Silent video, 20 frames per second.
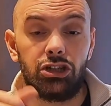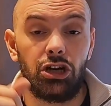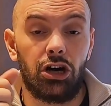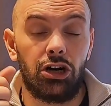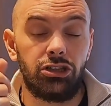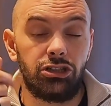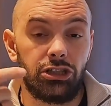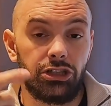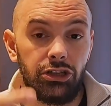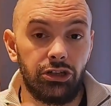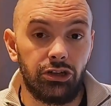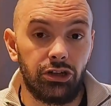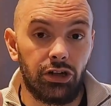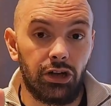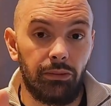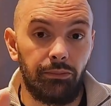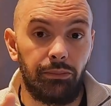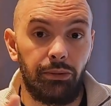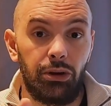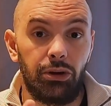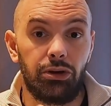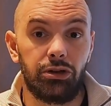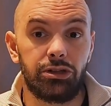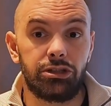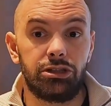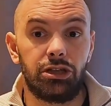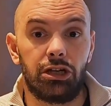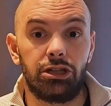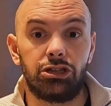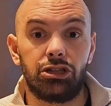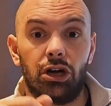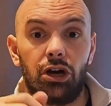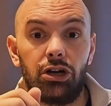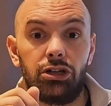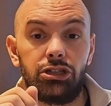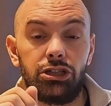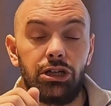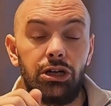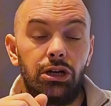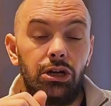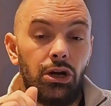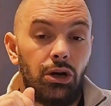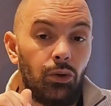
charging, your computer's not charging,